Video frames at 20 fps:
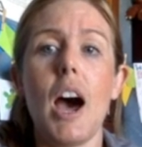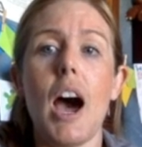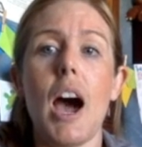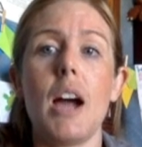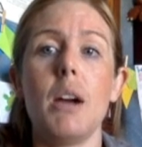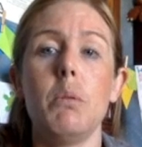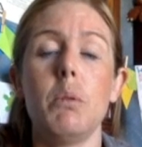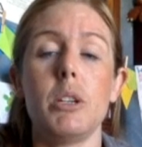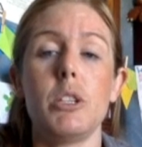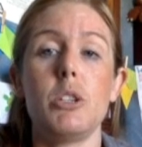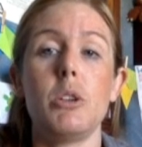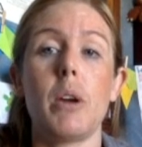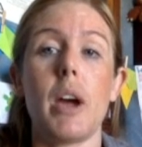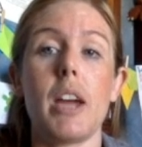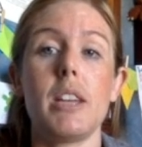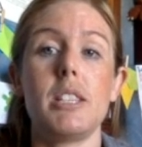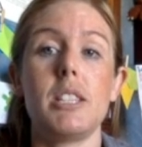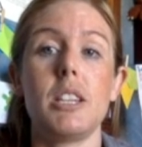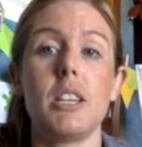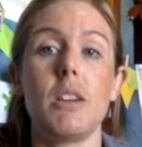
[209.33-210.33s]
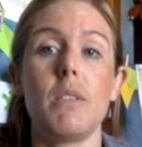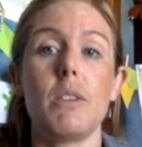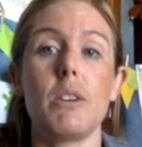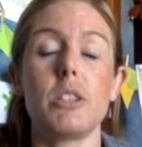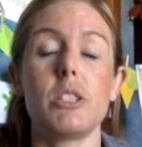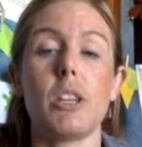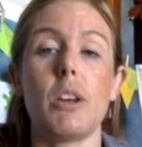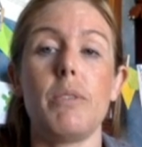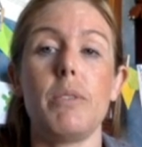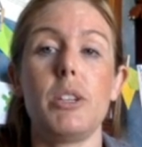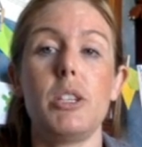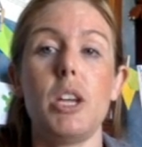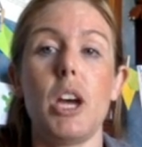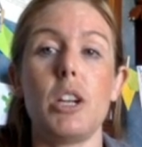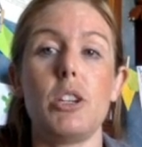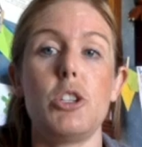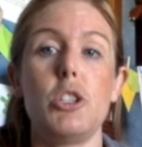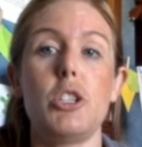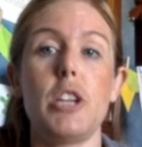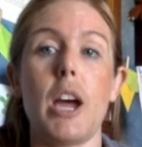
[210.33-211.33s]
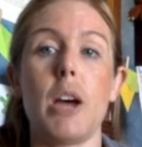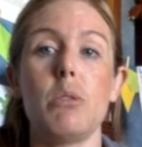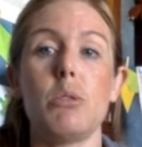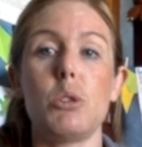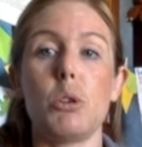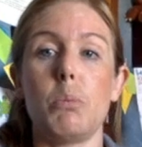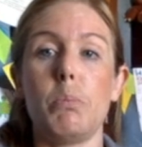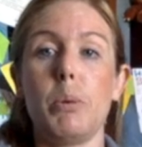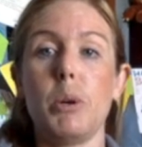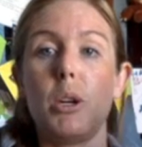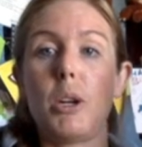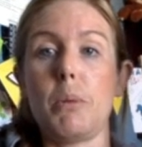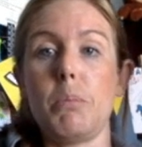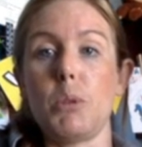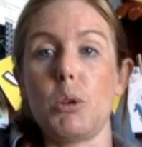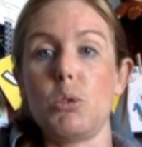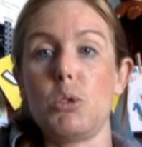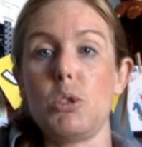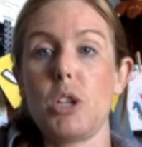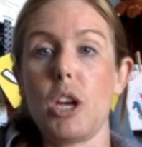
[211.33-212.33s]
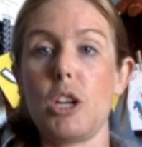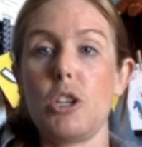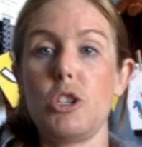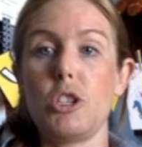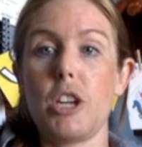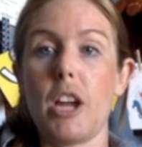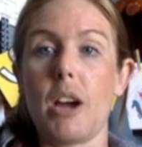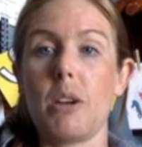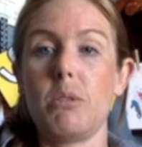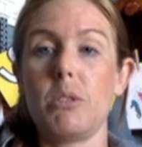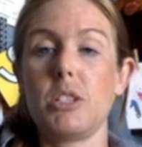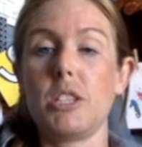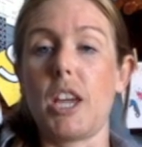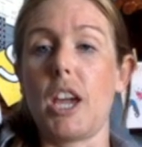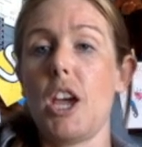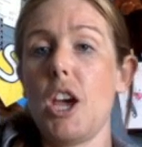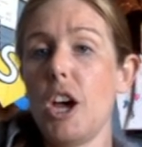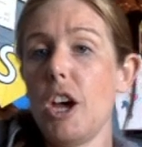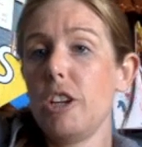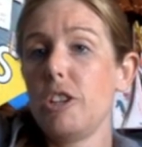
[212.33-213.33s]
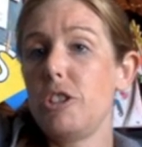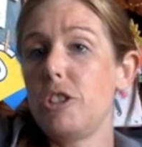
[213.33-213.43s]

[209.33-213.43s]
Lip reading: I want you guys to give yourself a touchdown, so put up those touchdowns and say,